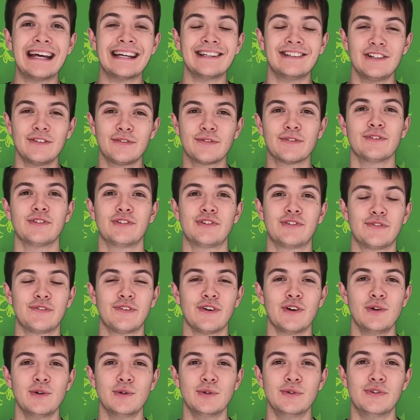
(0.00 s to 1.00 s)
different
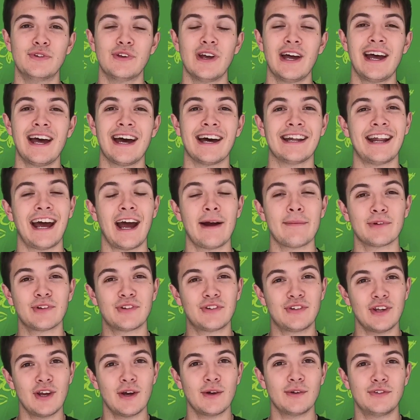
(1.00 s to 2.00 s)
foods and how much
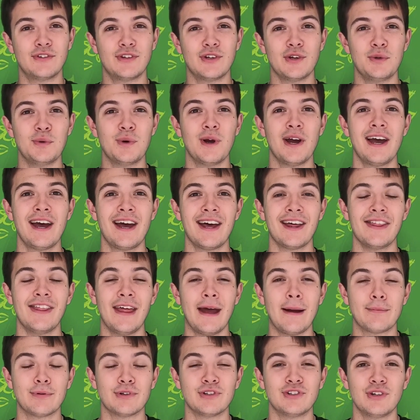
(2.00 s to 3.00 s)
CO2
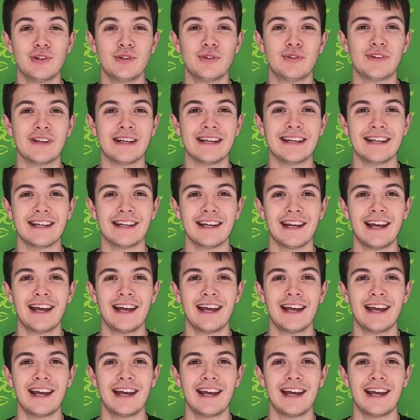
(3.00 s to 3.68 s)
they're producing